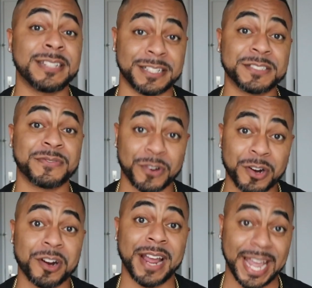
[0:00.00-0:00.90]
titties for
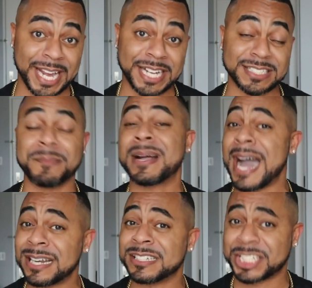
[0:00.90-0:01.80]
her age. I'm
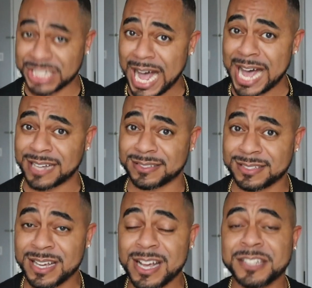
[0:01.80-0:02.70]
kind of shocked.